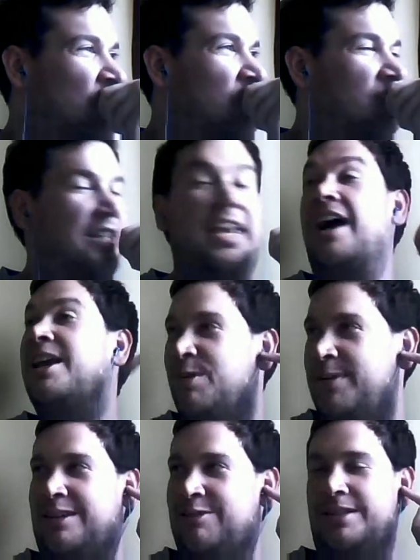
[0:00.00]
would have been at
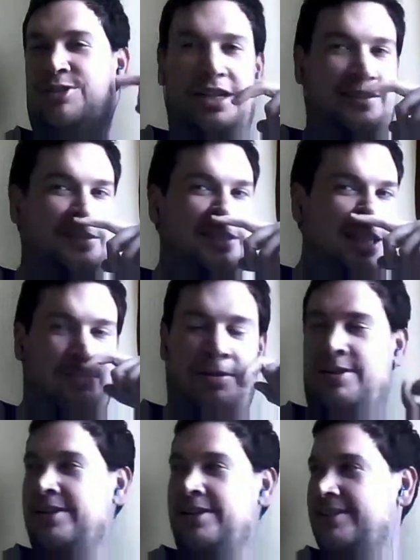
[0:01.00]
the True Detective sex
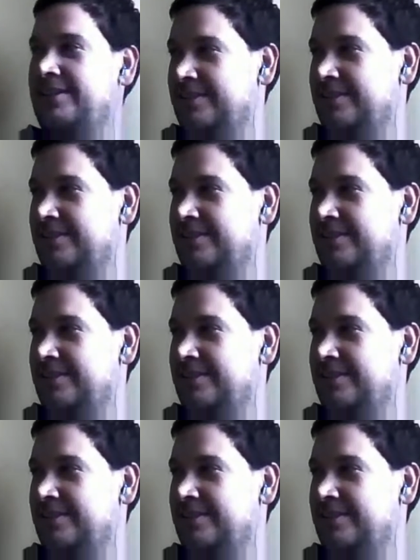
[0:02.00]
party.